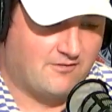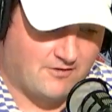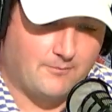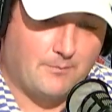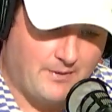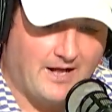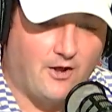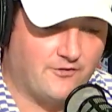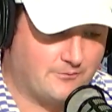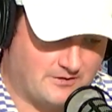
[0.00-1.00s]
from the
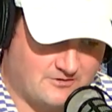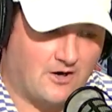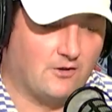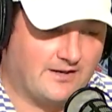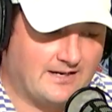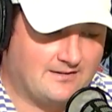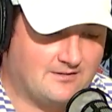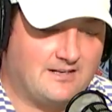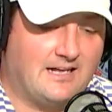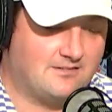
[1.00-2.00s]
Pels and we start looking at the
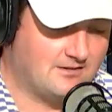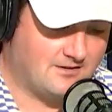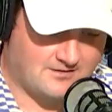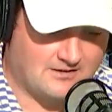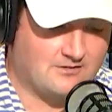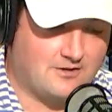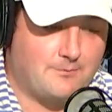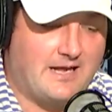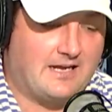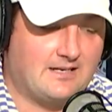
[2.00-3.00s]
Saints and the decisions they're
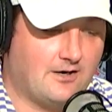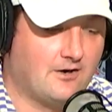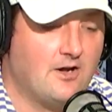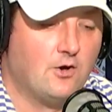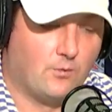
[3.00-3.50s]
making here